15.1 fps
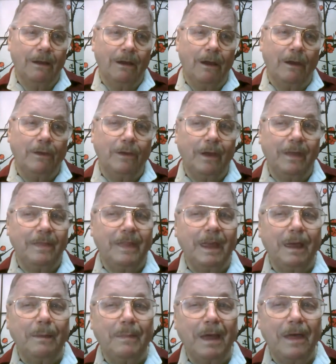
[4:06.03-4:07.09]
or you can
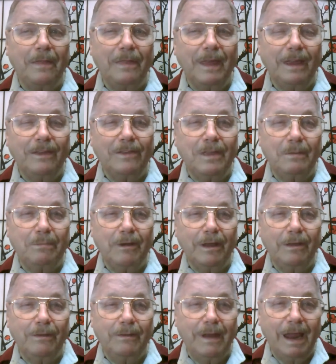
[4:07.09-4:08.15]
think about things that bring
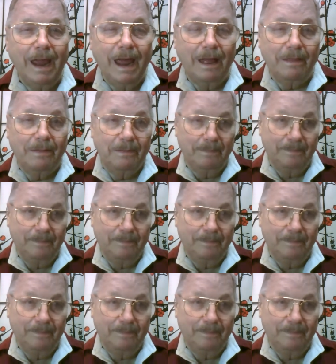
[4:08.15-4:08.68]
you down.